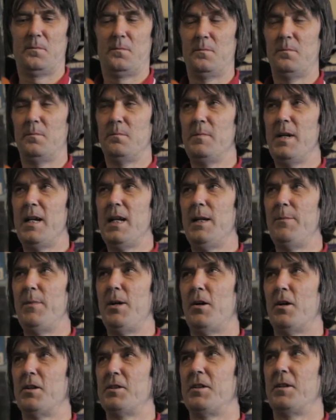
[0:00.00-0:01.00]
Mainly
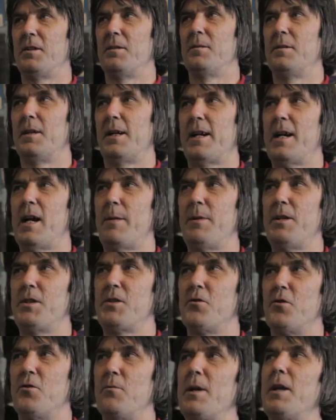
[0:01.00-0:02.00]
because of the crap he
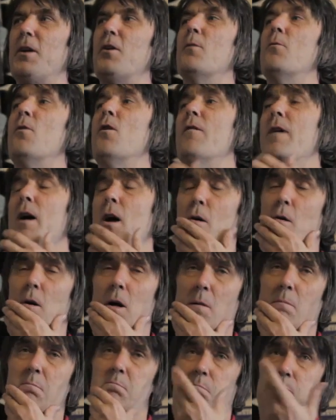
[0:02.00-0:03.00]
took when he come over.
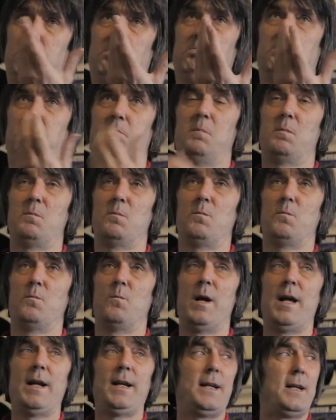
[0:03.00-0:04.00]

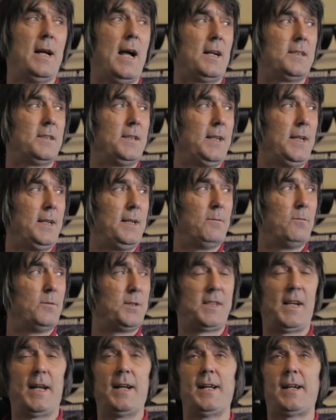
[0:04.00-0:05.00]
When he actually was
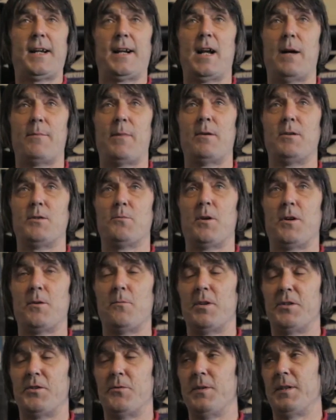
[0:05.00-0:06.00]
taking the crap, I was one of the
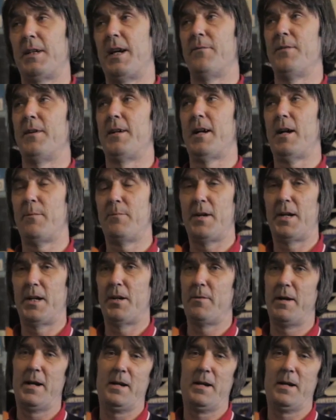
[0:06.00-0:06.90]
ones who was giving the crap, by the way.